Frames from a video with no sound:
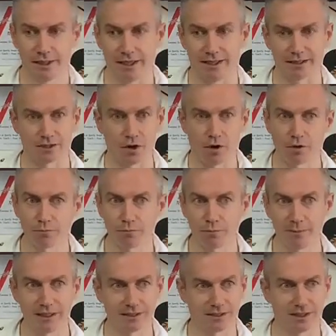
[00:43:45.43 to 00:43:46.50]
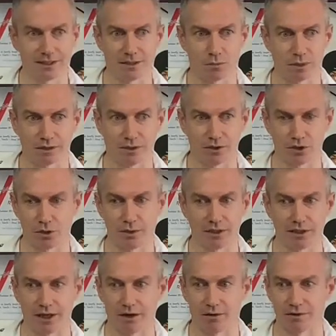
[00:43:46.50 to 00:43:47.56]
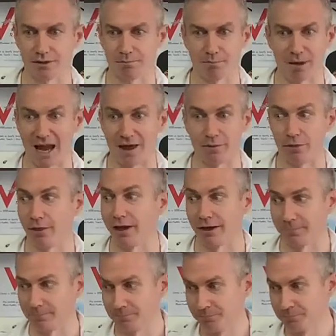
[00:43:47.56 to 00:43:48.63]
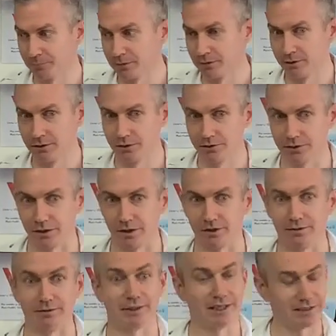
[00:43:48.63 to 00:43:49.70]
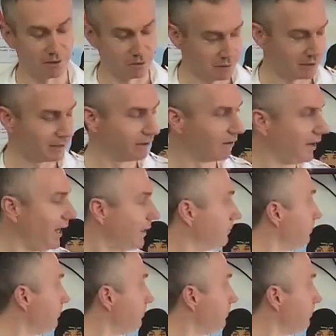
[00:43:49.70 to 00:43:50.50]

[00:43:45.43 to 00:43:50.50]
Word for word: and it's hard for me to say that what they're doing there is a bad thing. So yeah, you went there a lot.